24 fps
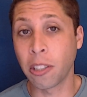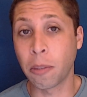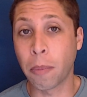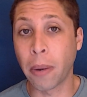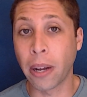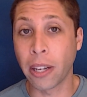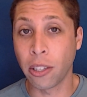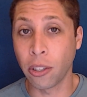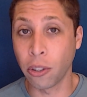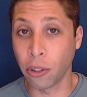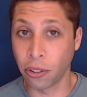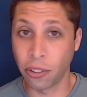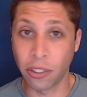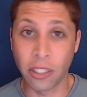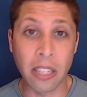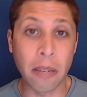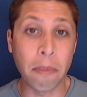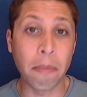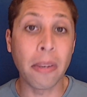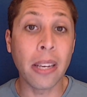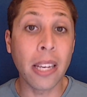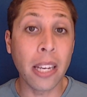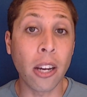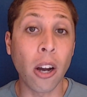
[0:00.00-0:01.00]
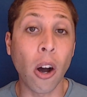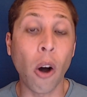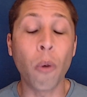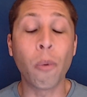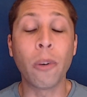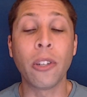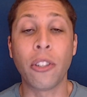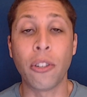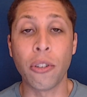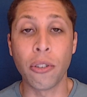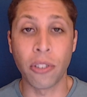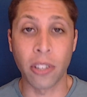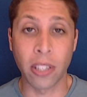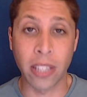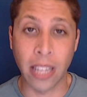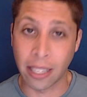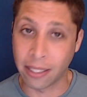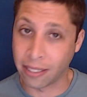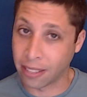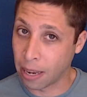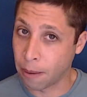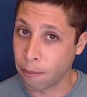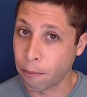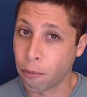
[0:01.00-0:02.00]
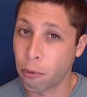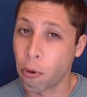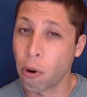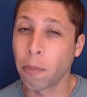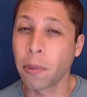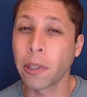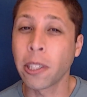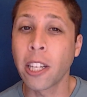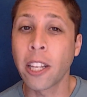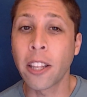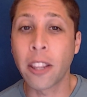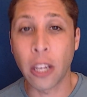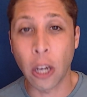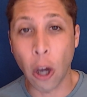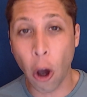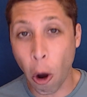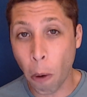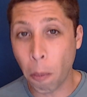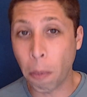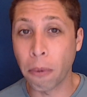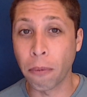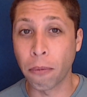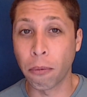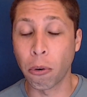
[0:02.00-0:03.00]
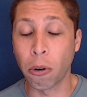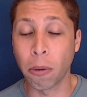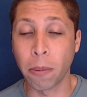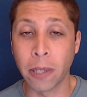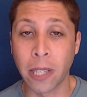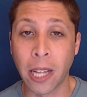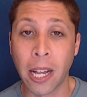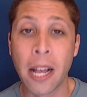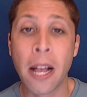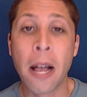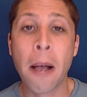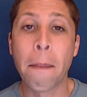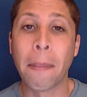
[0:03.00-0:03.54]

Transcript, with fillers: but you'll see me always using that same formula, the open formula,